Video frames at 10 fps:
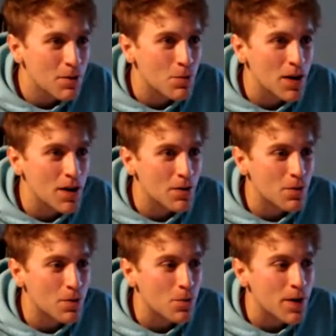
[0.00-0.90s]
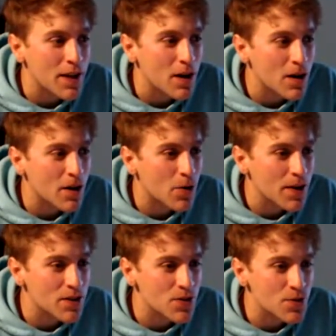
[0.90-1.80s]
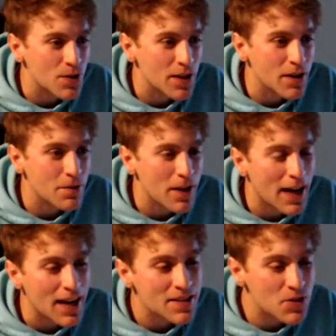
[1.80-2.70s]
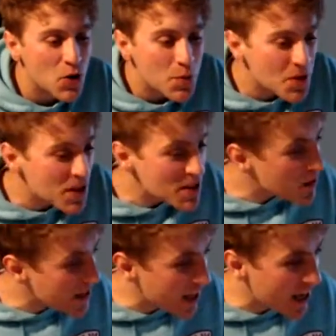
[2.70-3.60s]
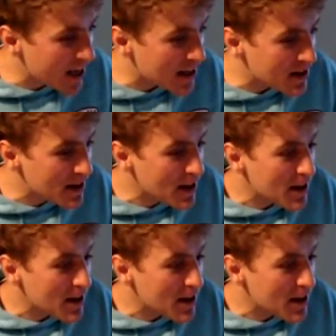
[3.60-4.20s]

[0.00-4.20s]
where we are going to live as normal as we can,